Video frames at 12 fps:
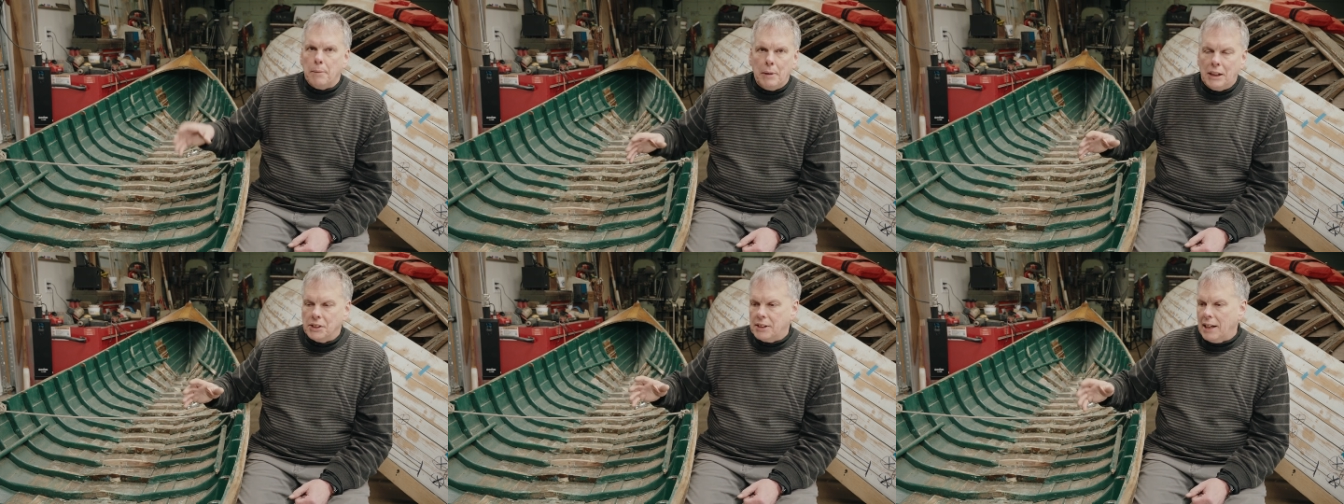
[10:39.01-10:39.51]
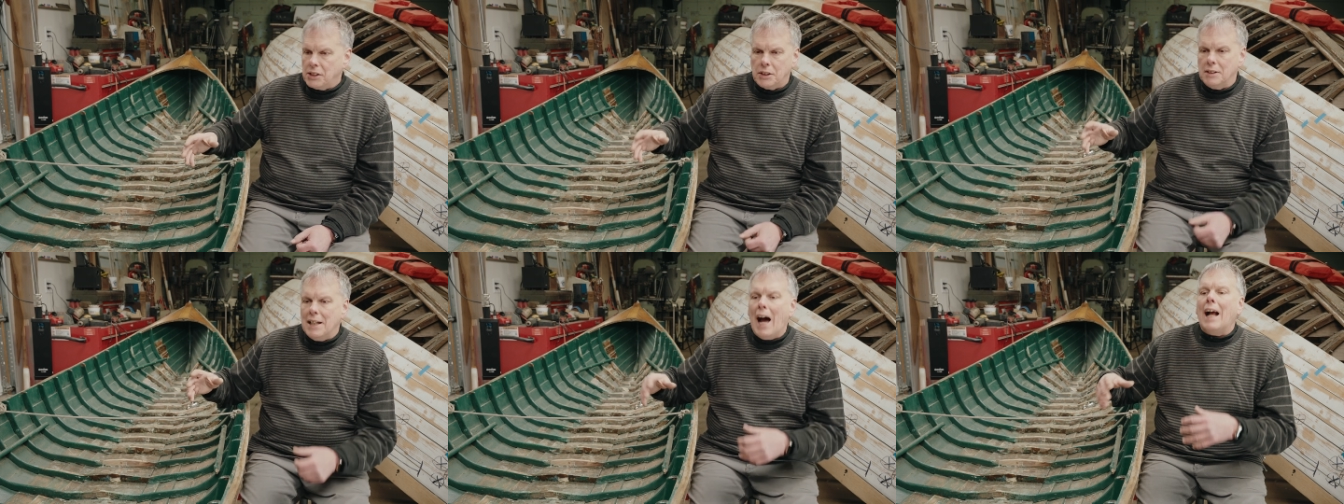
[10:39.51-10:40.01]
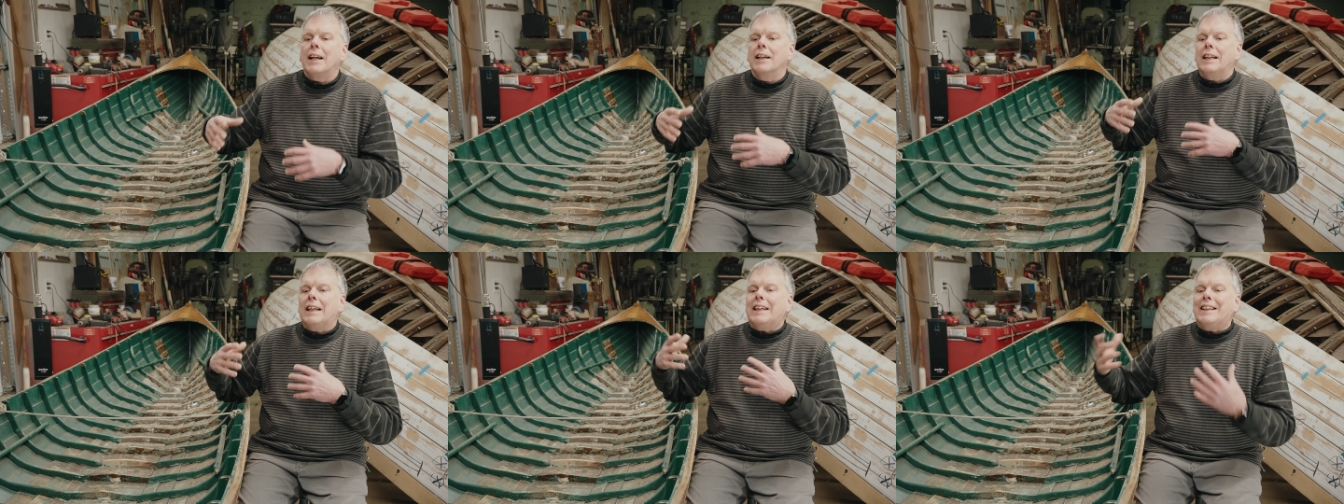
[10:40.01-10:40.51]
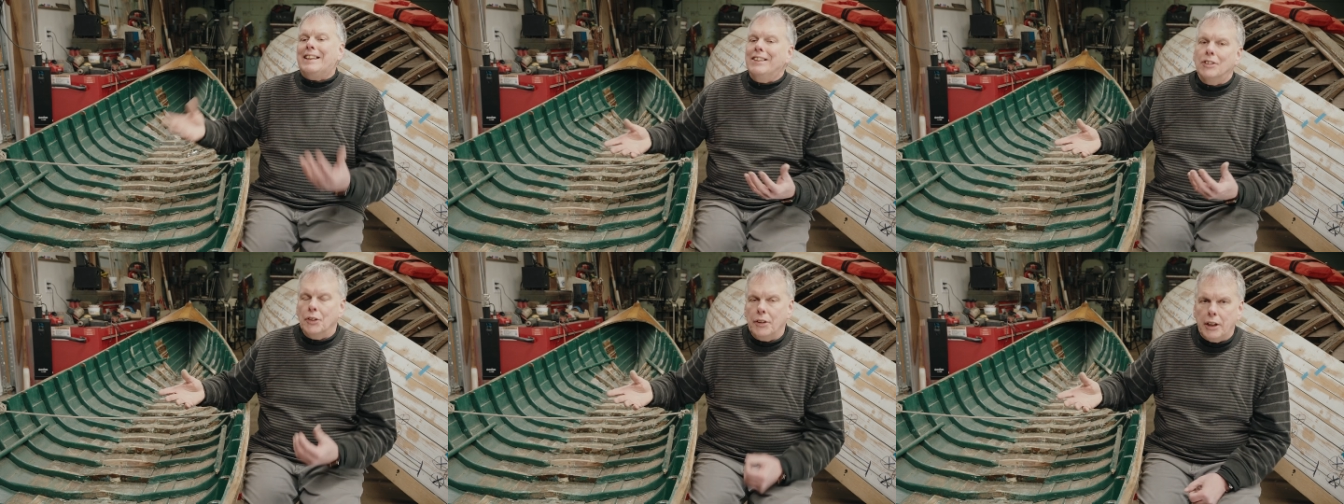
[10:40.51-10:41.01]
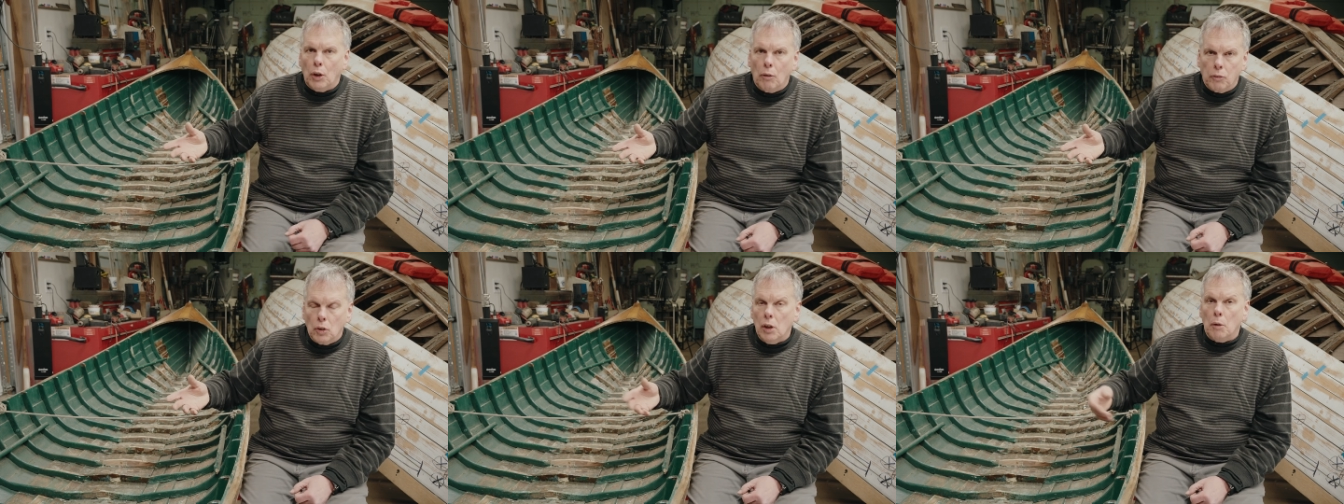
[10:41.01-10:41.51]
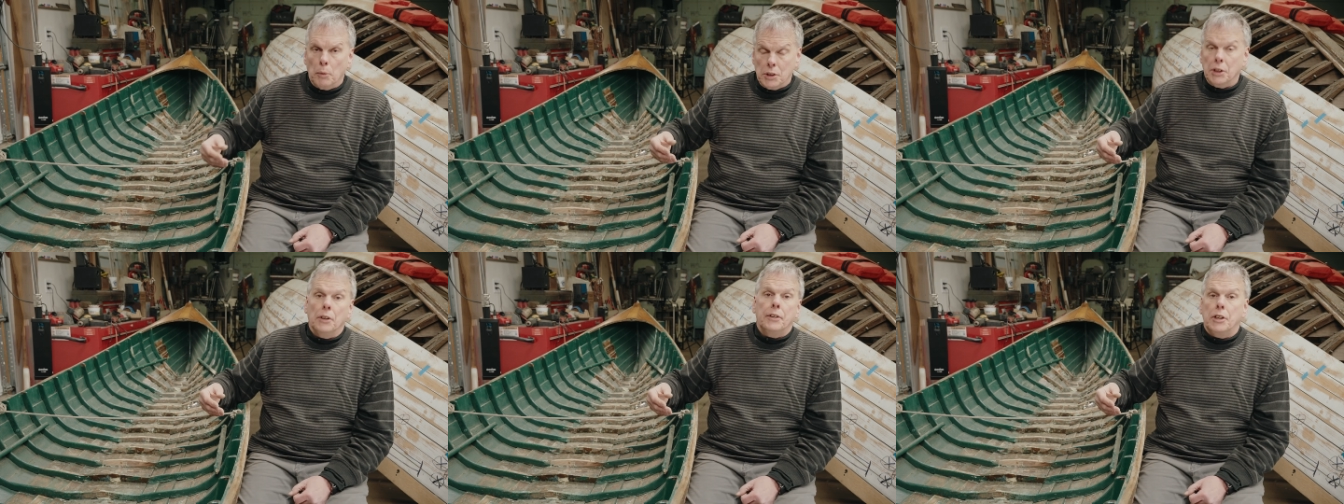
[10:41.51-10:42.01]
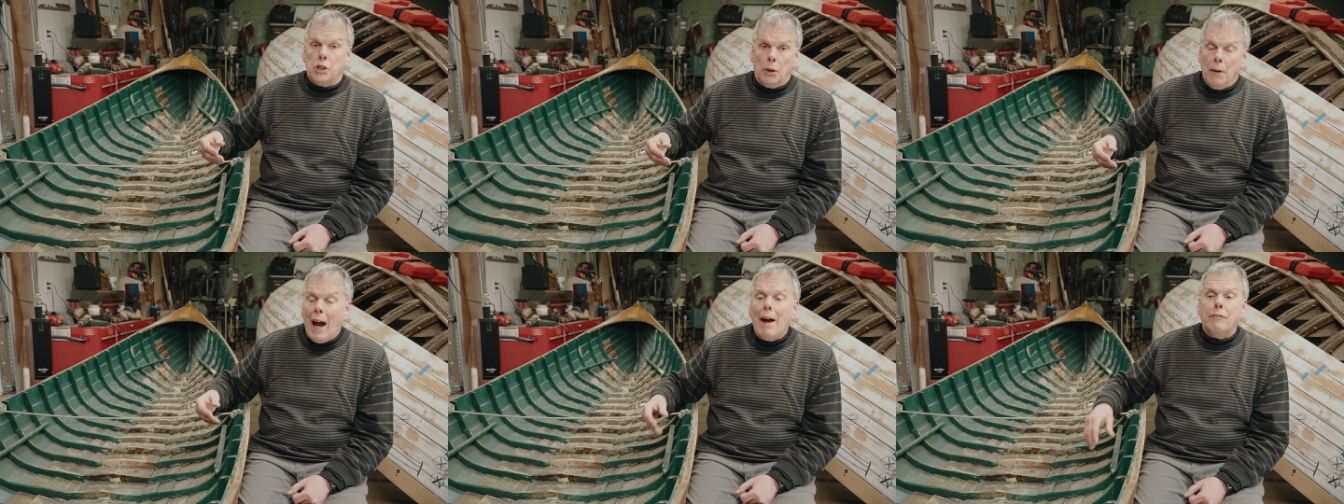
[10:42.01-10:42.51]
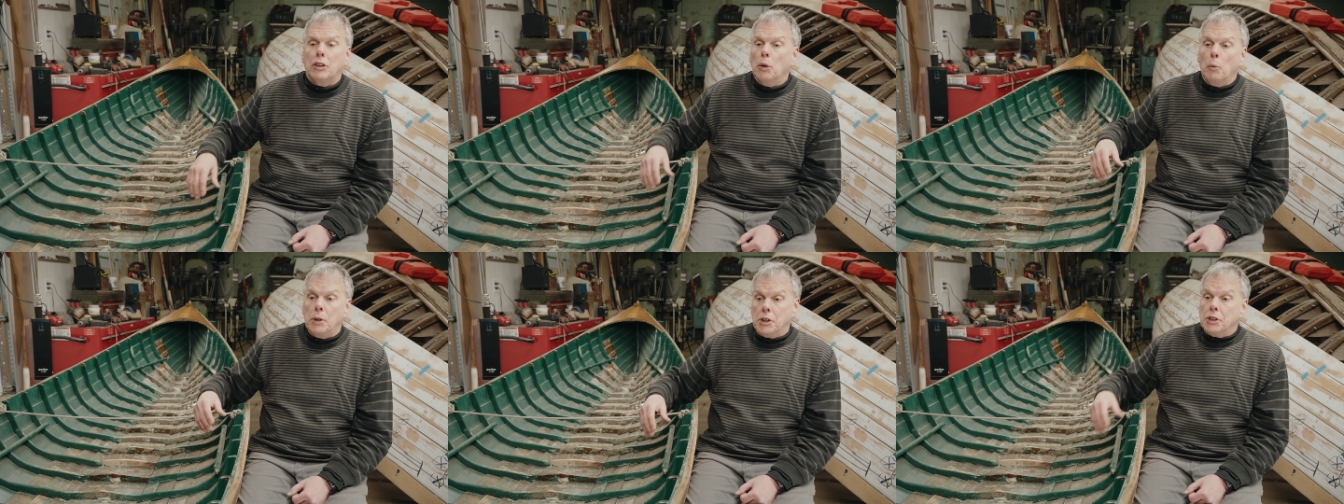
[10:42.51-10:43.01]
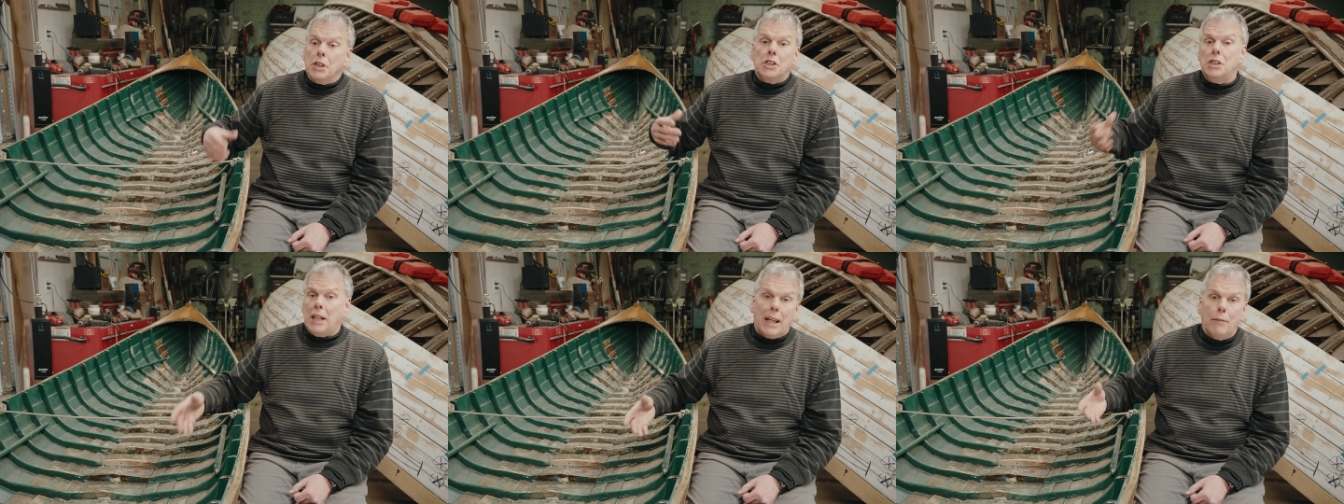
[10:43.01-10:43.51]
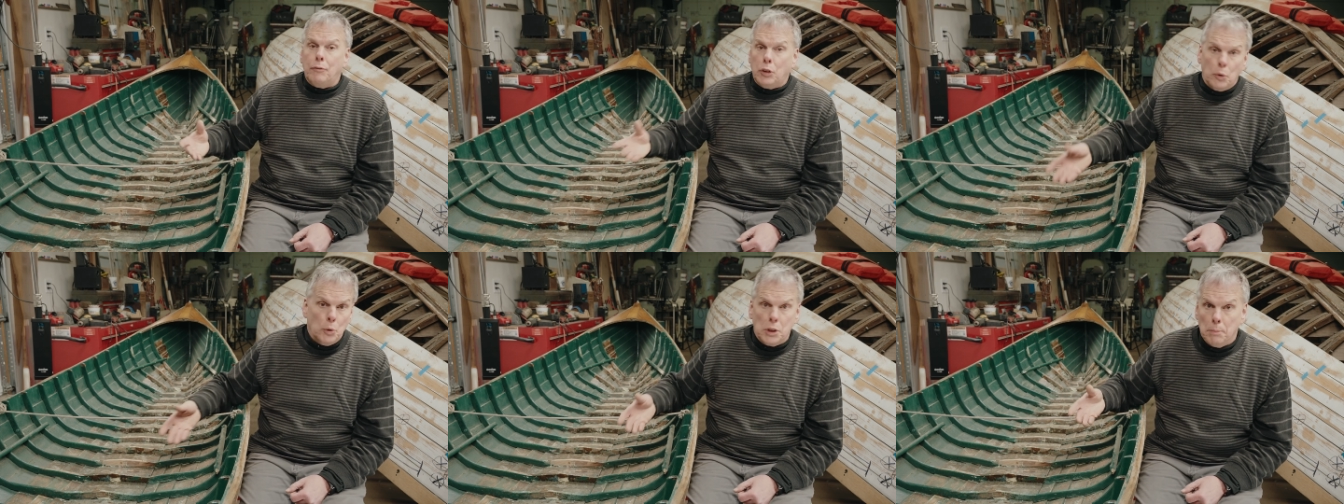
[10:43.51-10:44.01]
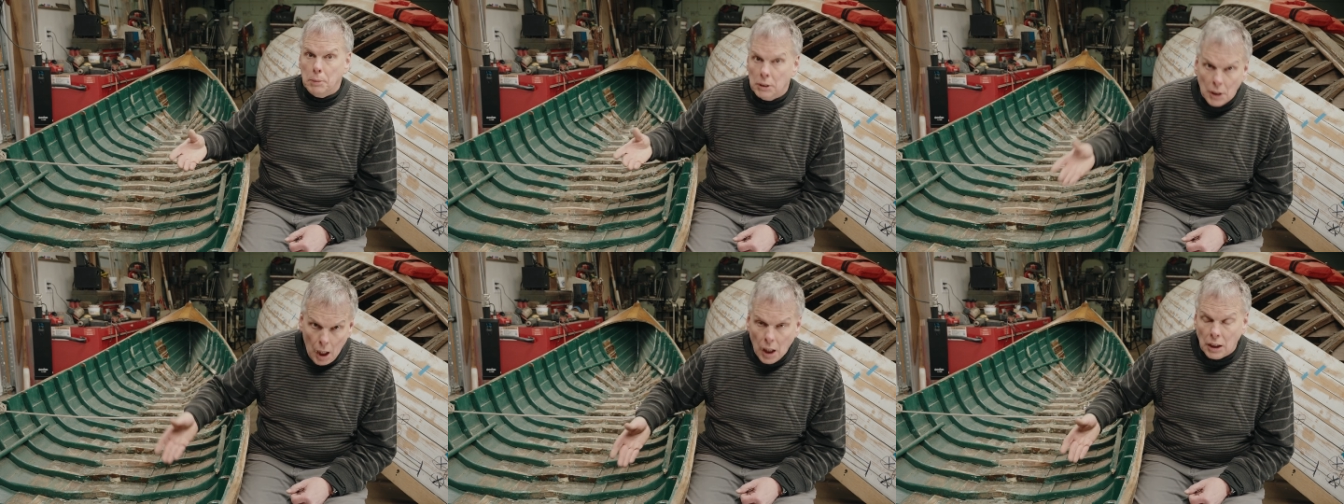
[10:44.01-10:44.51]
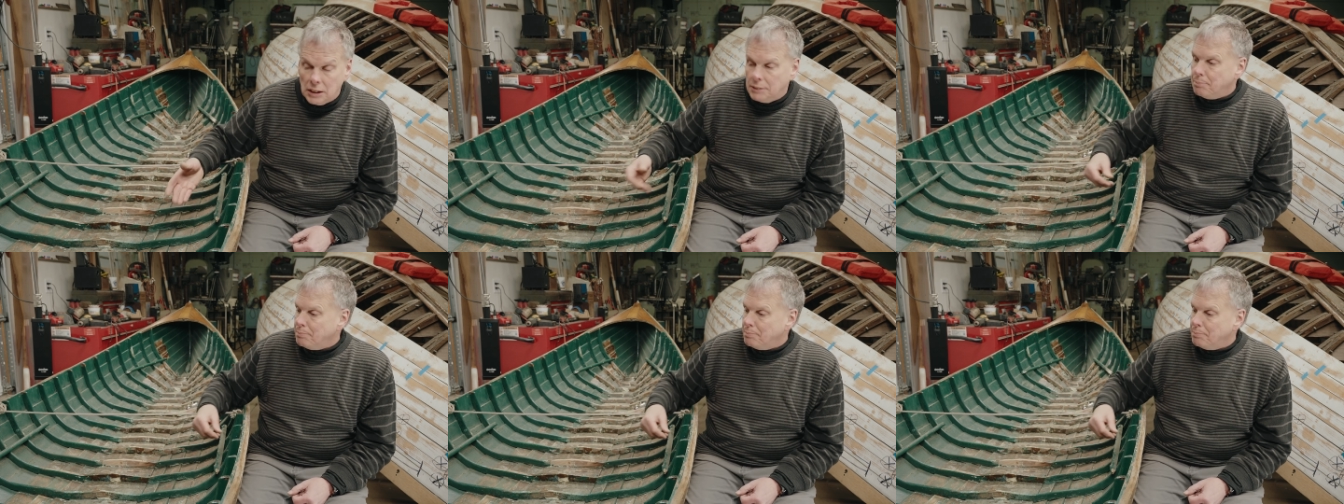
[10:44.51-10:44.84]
because that's not going to yield the overall result that you're after, which is a safe, usable hull.